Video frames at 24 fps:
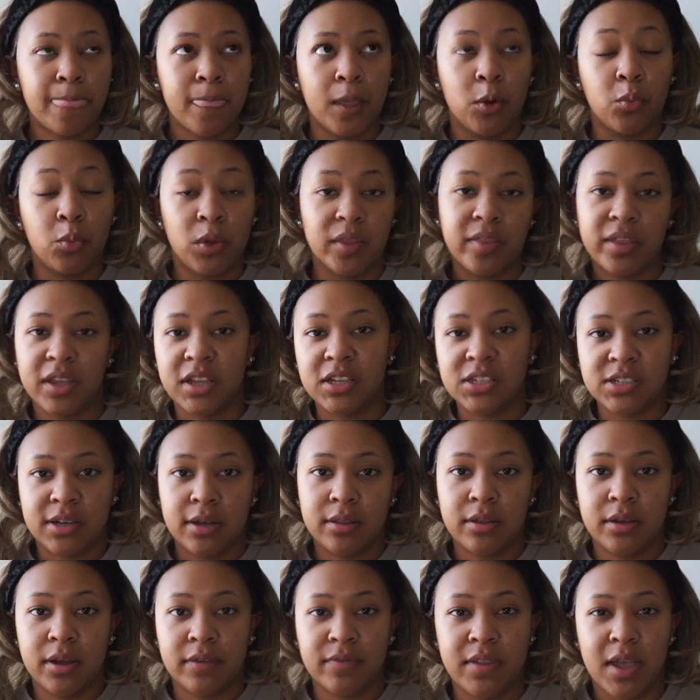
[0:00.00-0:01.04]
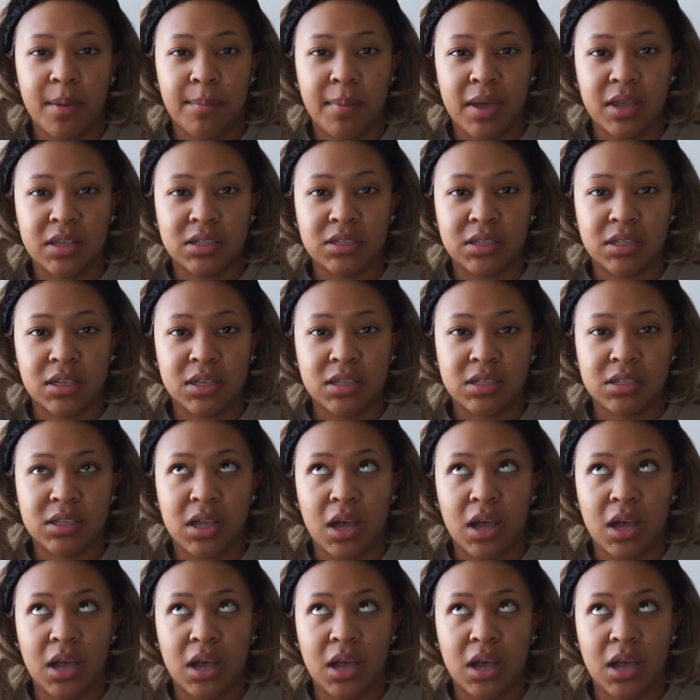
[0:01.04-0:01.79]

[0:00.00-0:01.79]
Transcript: with each other, if that makes sense.